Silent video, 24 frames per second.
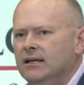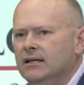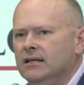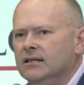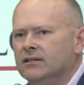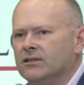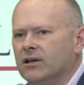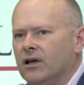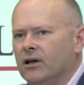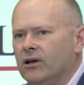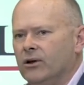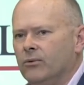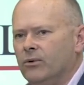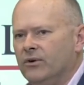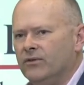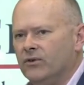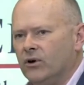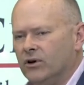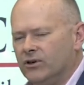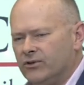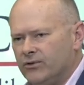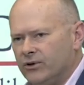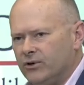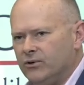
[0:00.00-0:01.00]
So we've
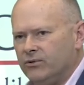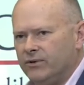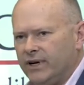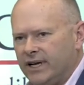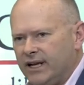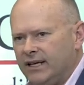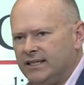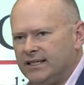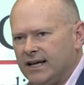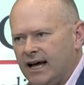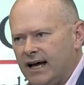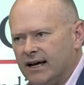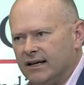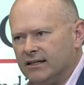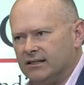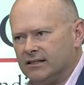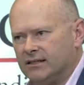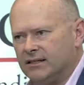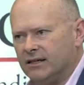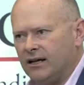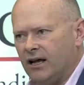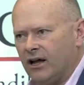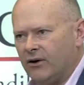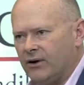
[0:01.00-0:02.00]
got drill ready targets
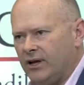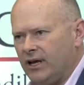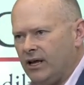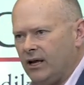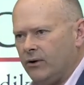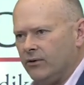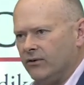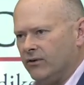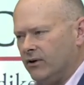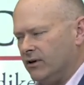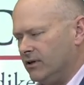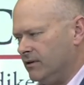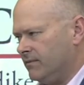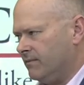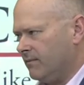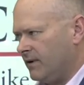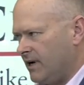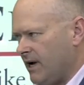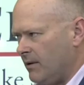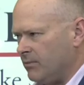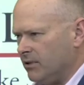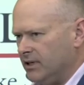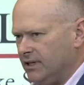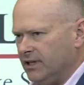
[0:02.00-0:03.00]
to go here. We've got a
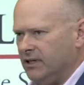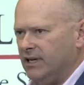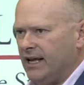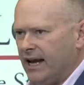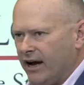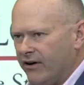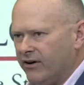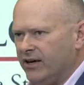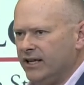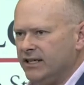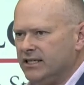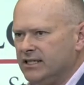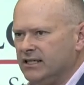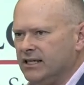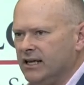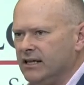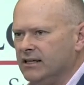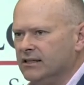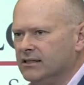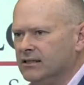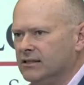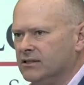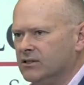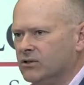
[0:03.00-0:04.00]
couple of little heritage
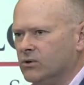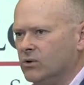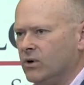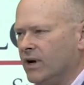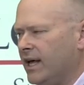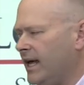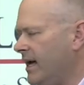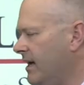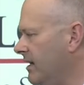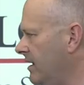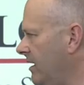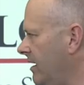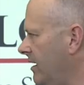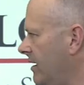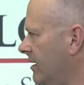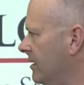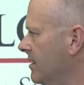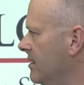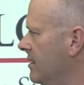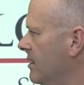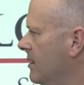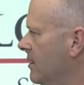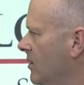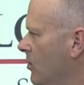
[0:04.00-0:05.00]
things to sort out here.
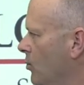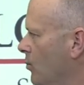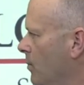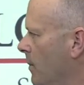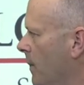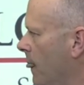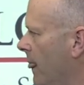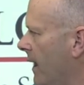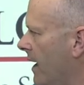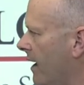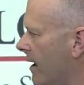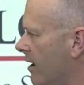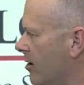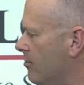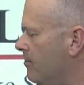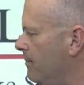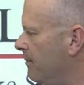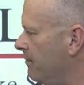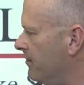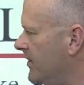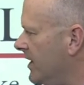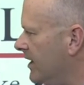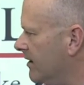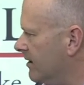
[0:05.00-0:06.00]

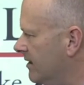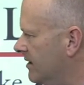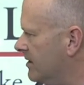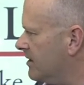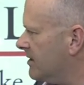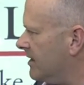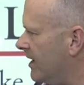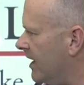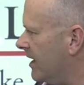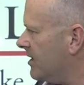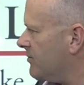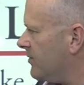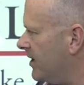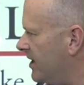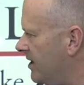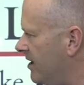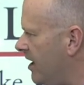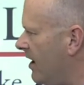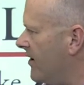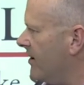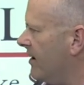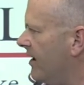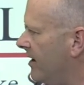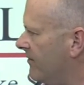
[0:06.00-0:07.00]
Um, at this stage, we
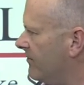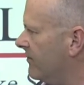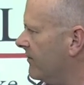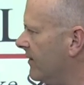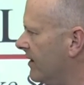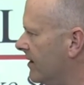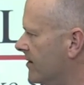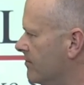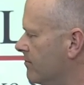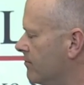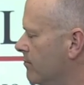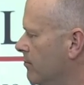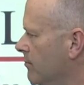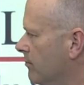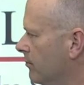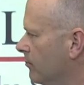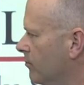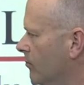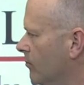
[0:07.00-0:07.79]
don't have um,